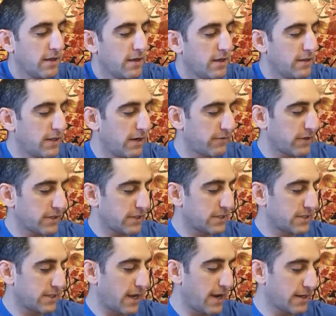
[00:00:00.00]
And then I've got the
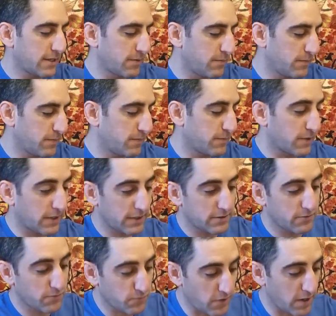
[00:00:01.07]
side,
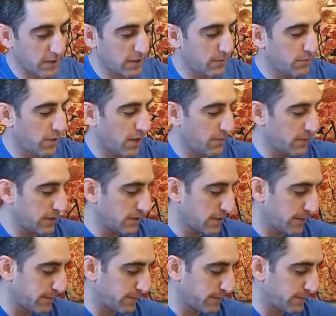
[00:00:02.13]
front compartment.